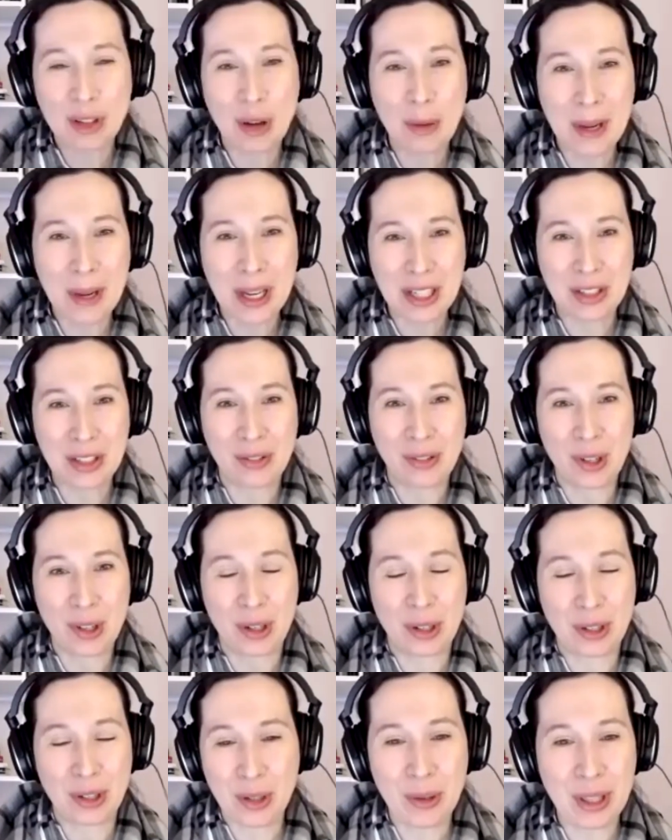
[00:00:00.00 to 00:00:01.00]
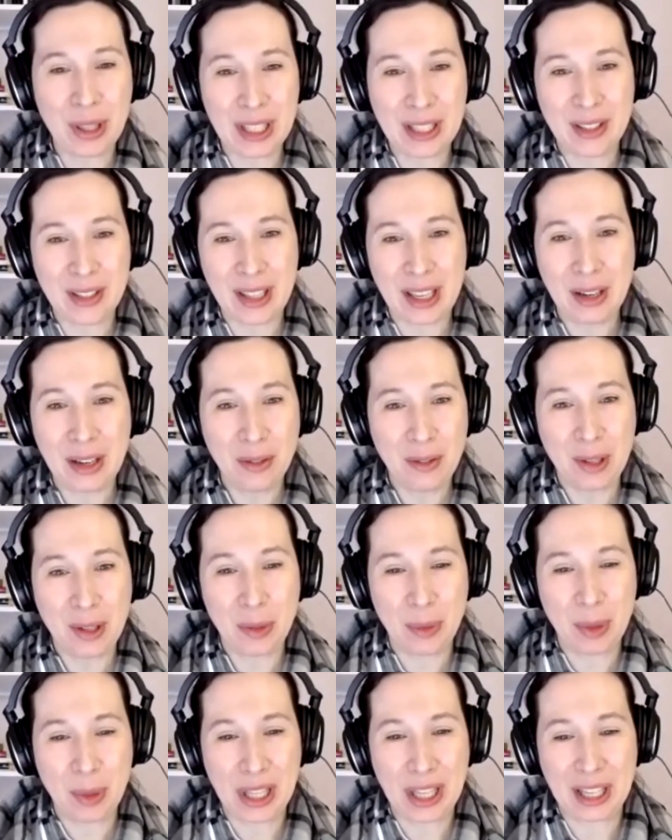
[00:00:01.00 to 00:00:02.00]
so much for doing this
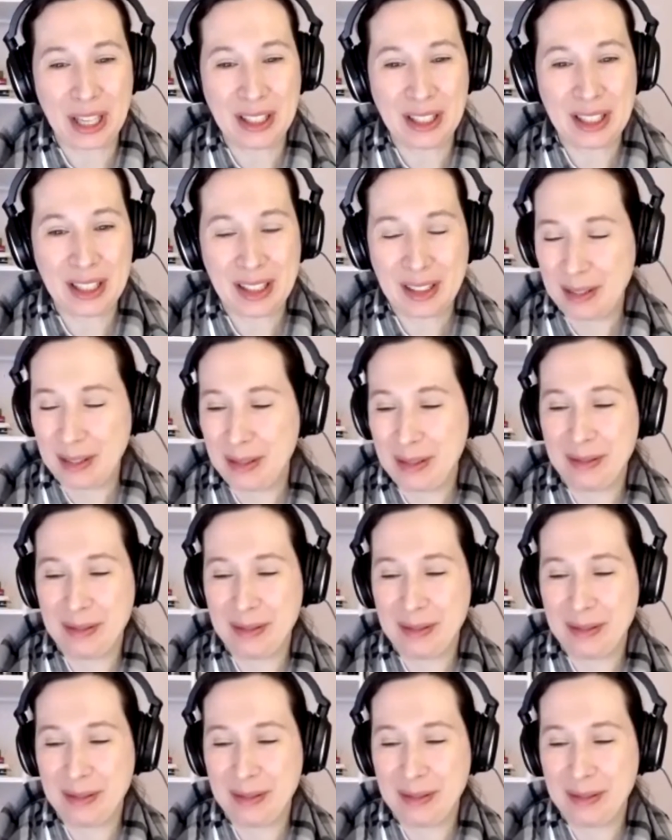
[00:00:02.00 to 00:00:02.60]
interview with us.